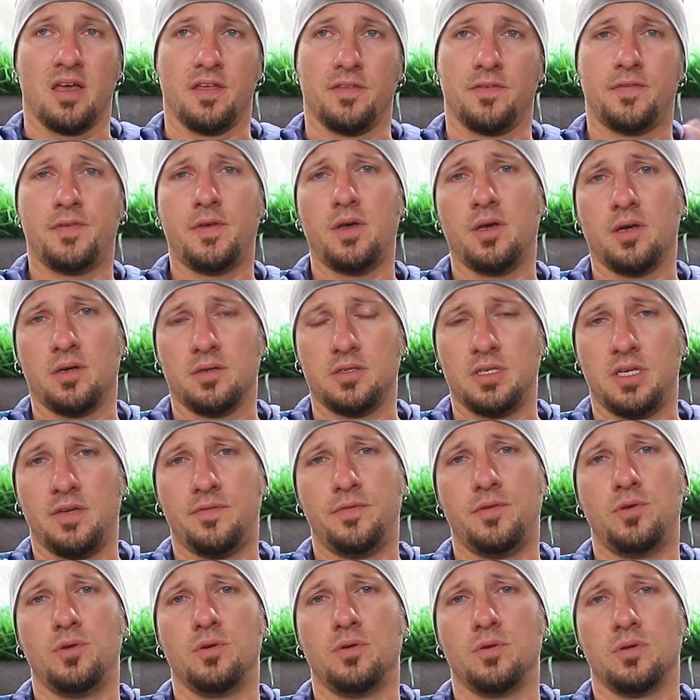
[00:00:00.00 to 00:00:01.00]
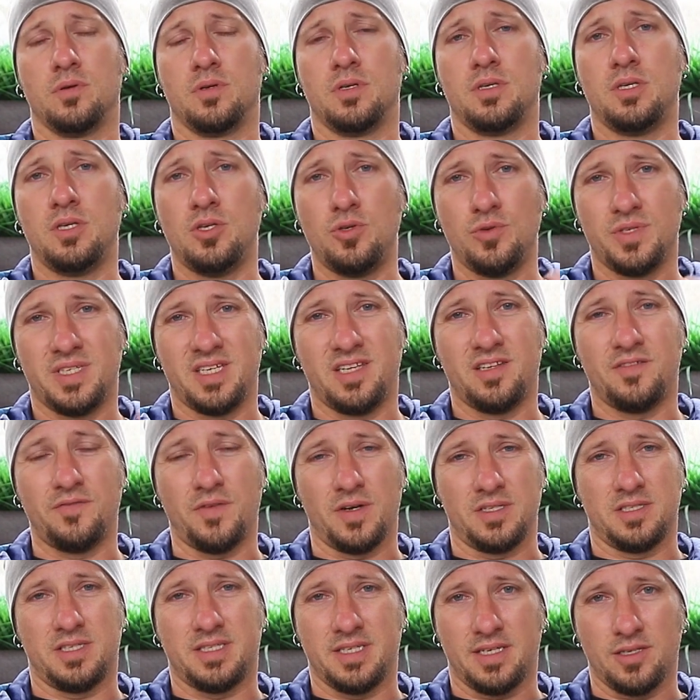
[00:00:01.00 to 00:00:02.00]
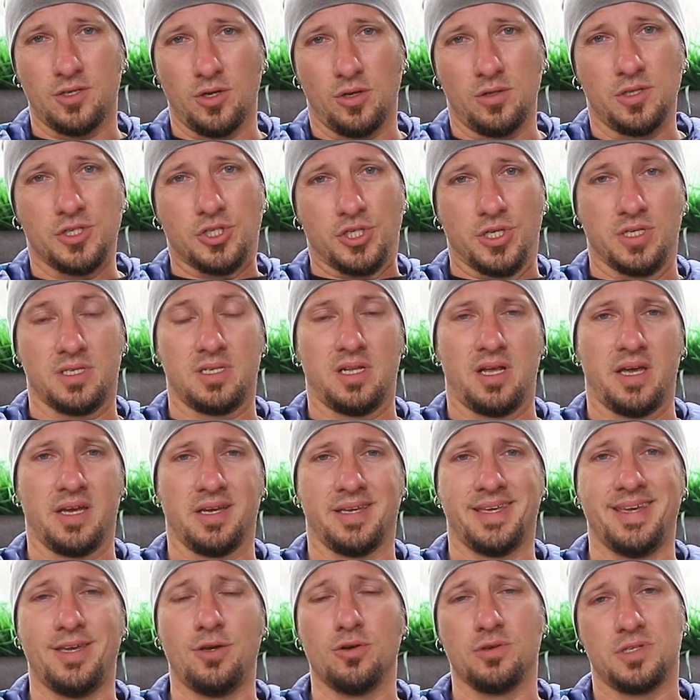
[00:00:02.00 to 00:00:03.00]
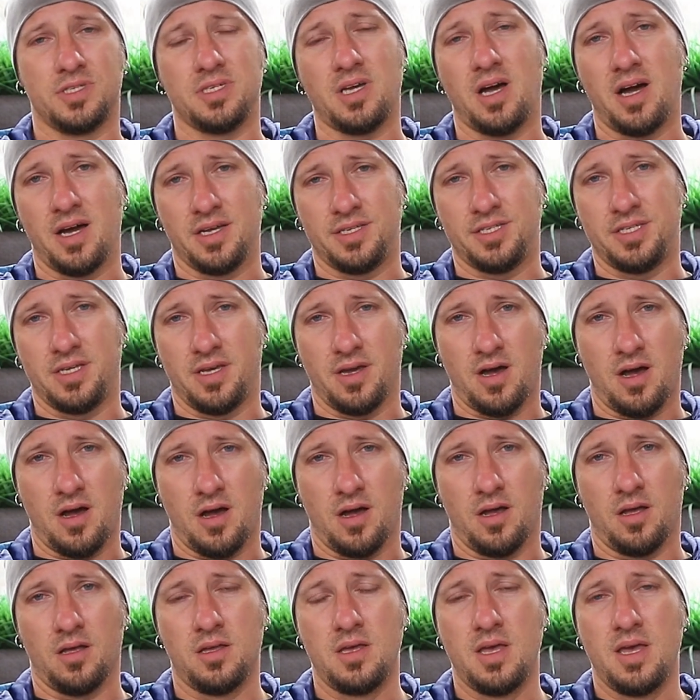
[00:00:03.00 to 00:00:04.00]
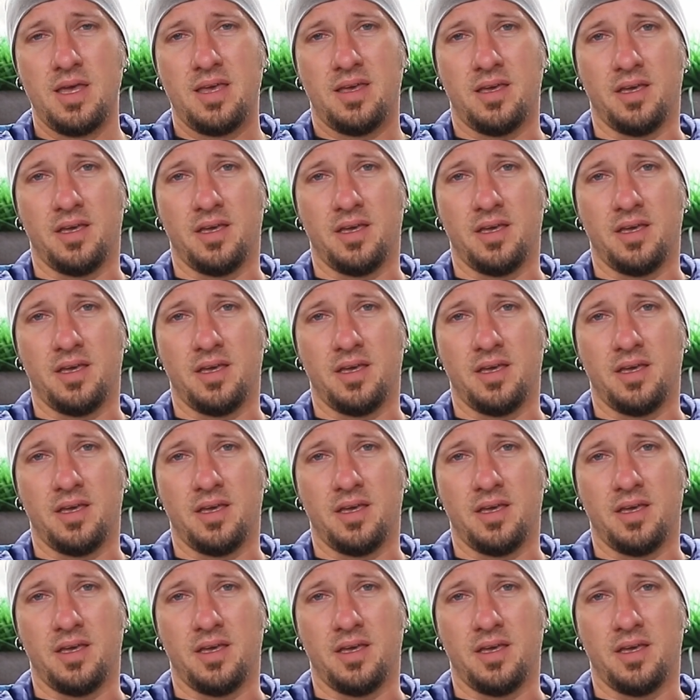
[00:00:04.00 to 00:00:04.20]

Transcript: and third, if you use advanced technologies like EOS ITR